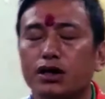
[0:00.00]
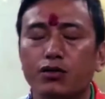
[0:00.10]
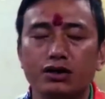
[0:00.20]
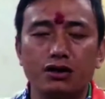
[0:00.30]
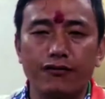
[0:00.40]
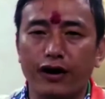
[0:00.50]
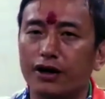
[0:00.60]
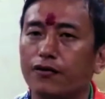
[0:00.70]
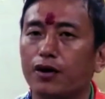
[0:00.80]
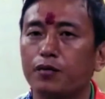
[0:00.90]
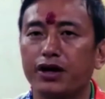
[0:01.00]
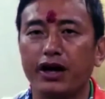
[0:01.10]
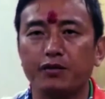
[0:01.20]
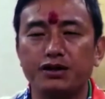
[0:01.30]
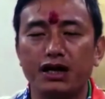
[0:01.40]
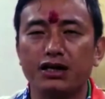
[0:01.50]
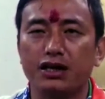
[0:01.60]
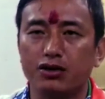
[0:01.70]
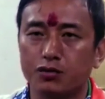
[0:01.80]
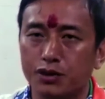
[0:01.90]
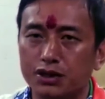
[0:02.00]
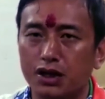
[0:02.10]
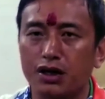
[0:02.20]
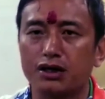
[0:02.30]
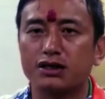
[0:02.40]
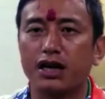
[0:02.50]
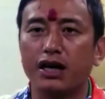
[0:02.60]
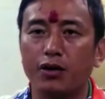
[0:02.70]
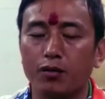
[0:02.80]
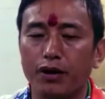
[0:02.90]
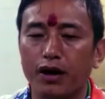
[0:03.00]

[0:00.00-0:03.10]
Wasn't fighting from TMC. I think there was misunderstanding.